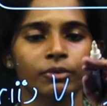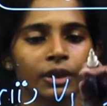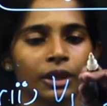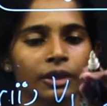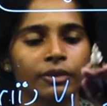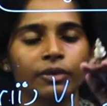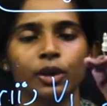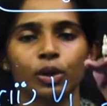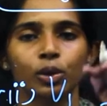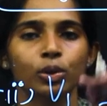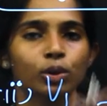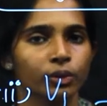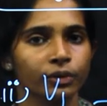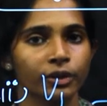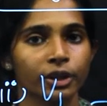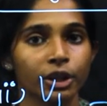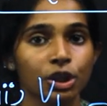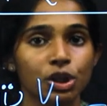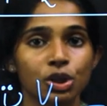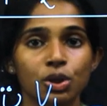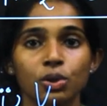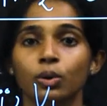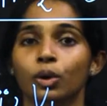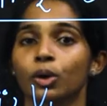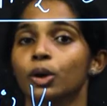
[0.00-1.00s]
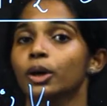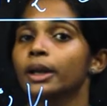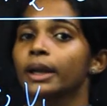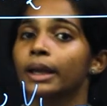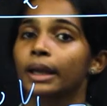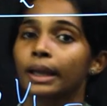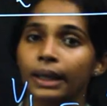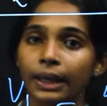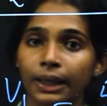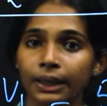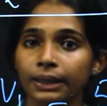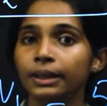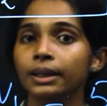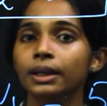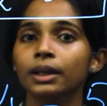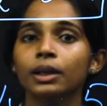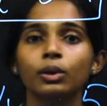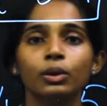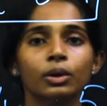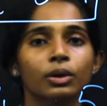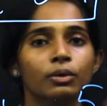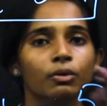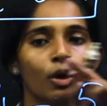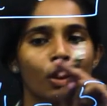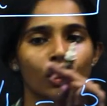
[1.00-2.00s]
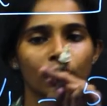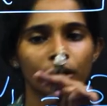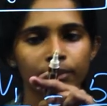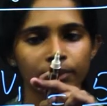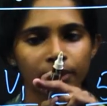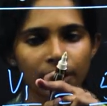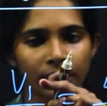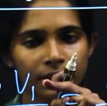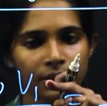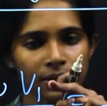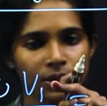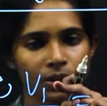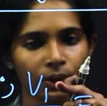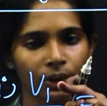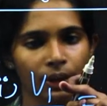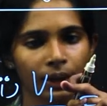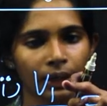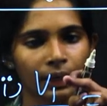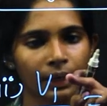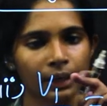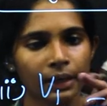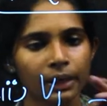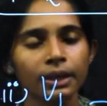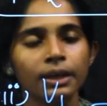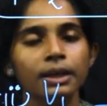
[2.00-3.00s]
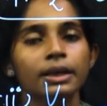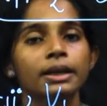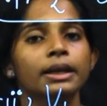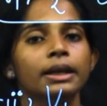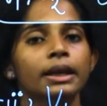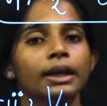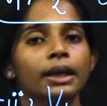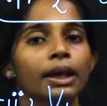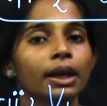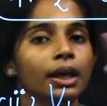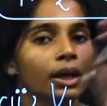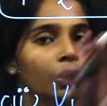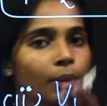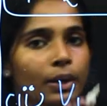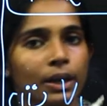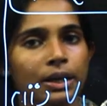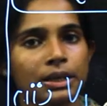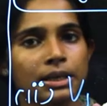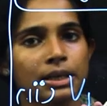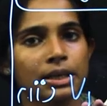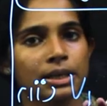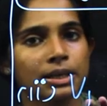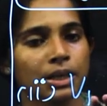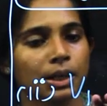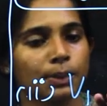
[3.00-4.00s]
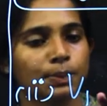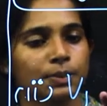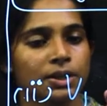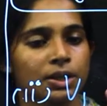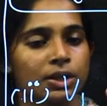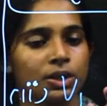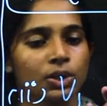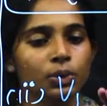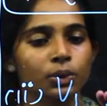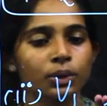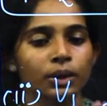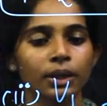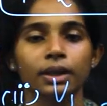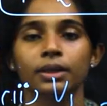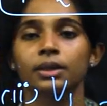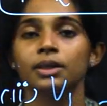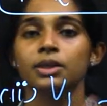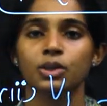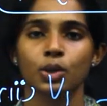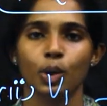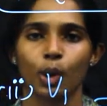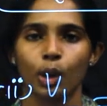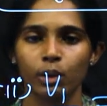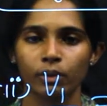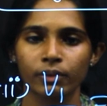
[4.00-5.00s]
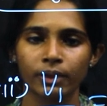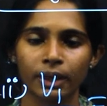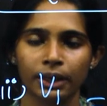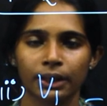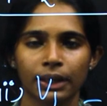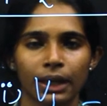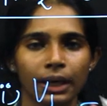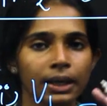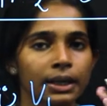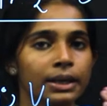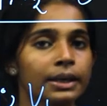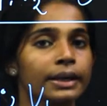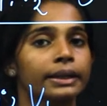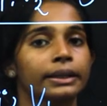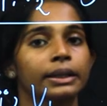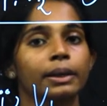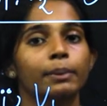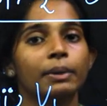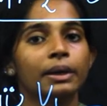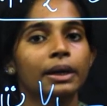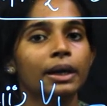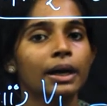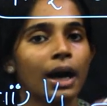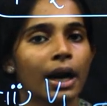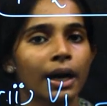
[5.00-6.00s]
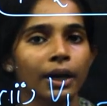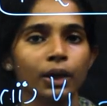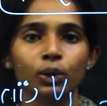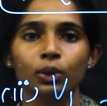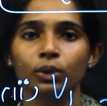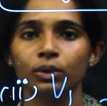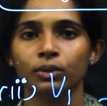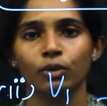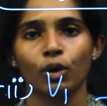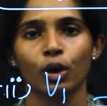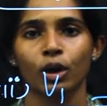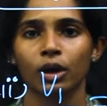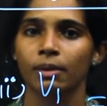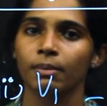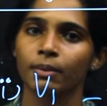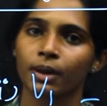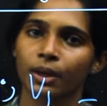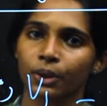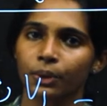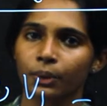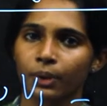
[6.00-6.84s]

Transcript: V1 or V2. This volume is the equation substitute and solve the unknown volume.